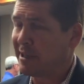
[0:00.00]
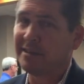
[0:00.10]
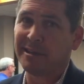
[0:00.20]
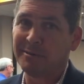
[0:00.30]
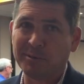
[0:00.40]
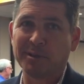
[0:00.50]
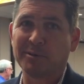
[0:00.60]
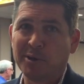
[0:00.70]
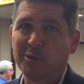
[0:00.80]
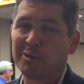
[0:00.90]
I think when the,
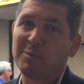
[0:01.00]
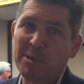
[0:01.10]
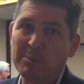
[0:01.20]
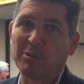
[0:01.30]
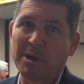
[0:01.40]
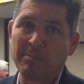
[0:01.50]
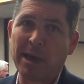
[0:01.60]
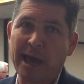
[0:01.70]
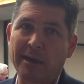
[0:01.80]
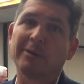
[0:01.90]
when the people come
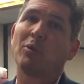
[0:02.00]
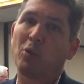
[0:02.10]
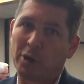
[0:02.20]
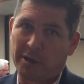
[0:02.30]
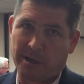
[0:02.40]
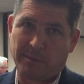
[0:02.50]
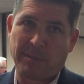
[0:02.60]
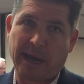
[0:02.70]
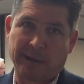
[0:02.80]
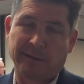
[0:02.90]
back, we're going to come
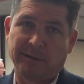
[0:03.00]
back.